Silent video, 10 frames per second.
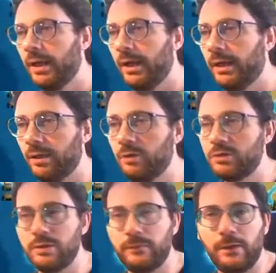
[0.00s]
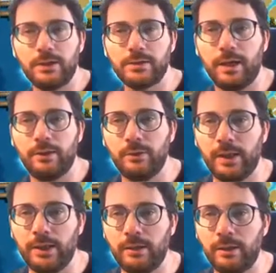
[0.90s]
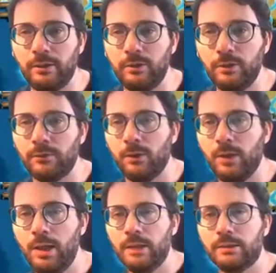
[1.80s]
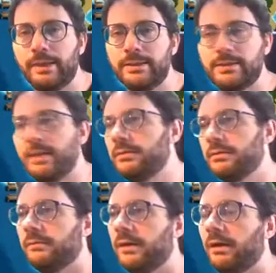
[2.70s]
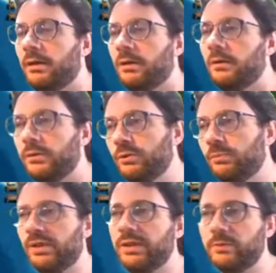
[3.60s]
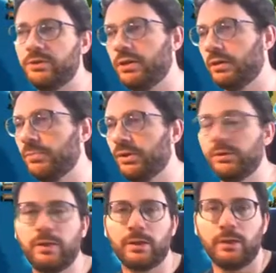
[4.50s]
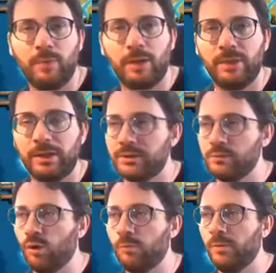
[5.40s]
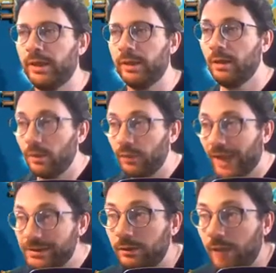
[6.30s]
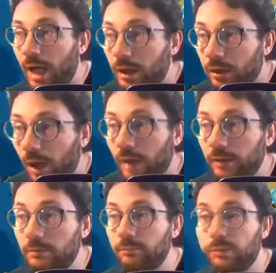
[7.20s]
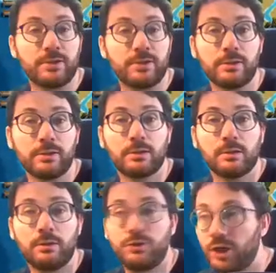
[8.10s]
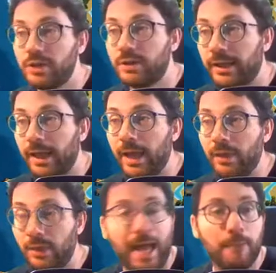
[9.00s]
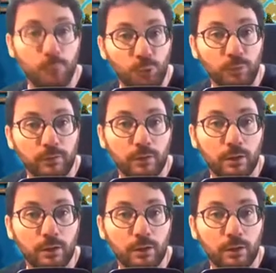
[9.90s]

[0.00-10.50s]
And oh, Zilvera's not doing anything useful. Let's send Zilvera over to a place where she can build a thing that might make us more money. That's a lot of thought process just to get that move.